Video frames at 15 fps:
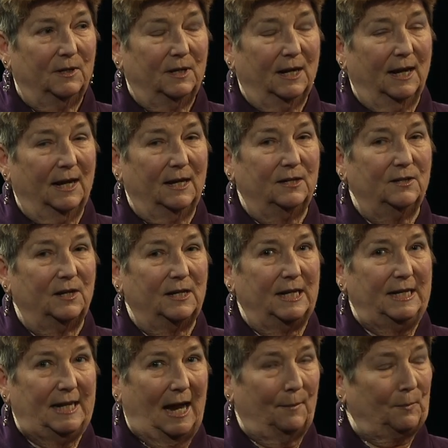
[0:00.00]
And
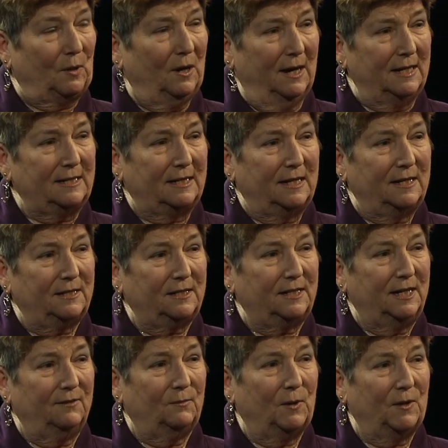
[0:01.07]
in that process,
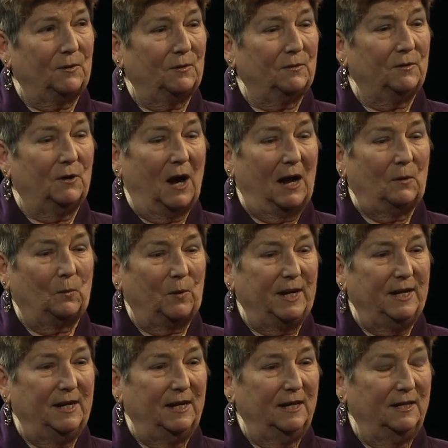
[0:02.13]
see if whether or not we
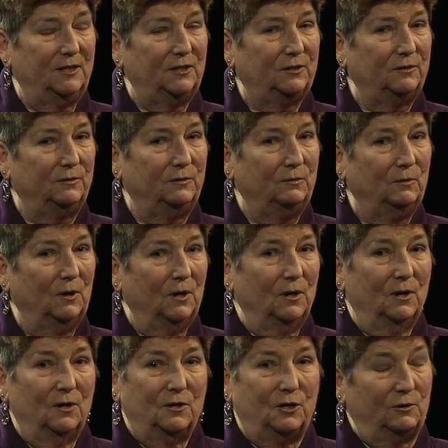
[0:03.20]
need to
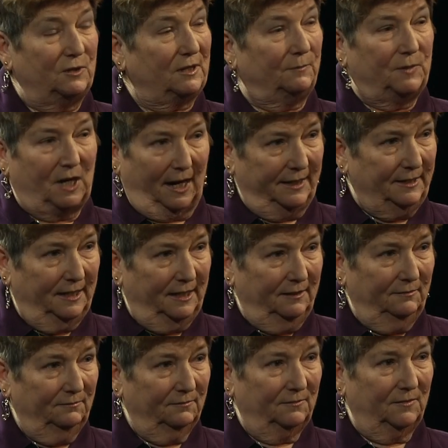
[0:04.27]
do some tightening.